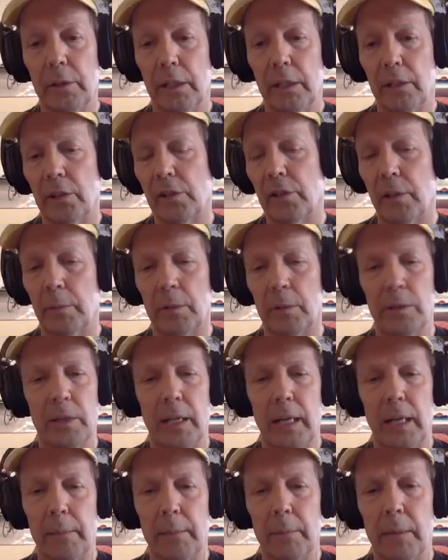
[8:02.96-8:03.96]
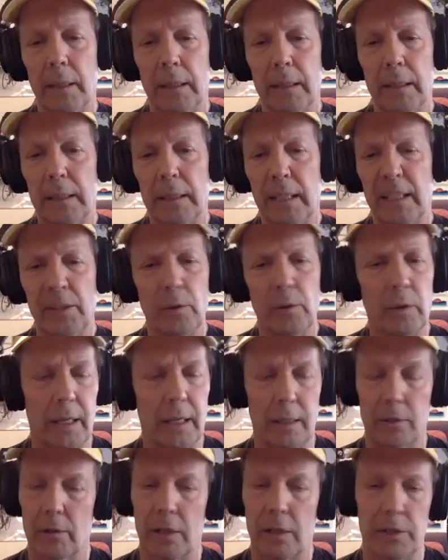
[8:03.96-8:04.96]
In the summertime, I do a
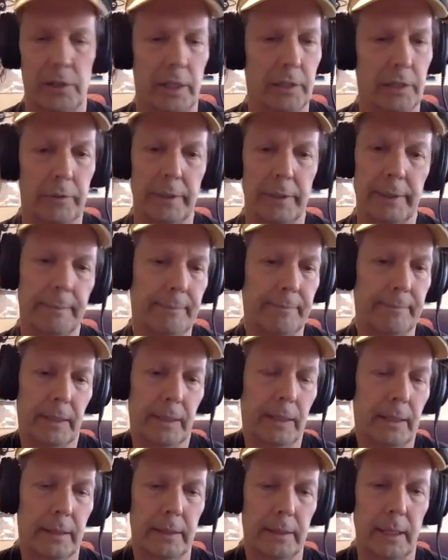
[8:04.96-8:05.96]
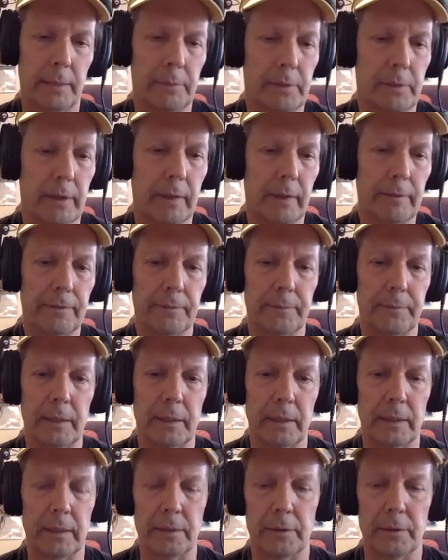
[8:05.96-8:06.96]
lot of cross country type stuff
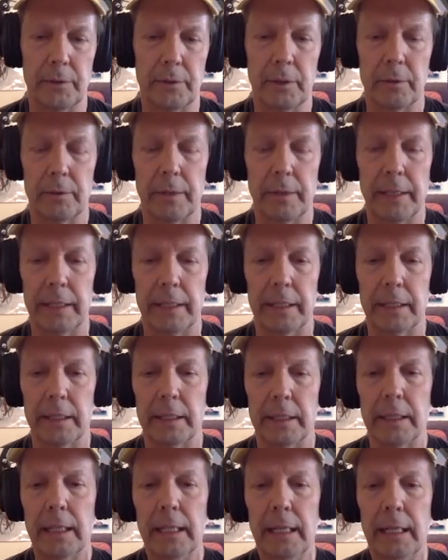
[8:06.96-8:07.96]
and trail riding, and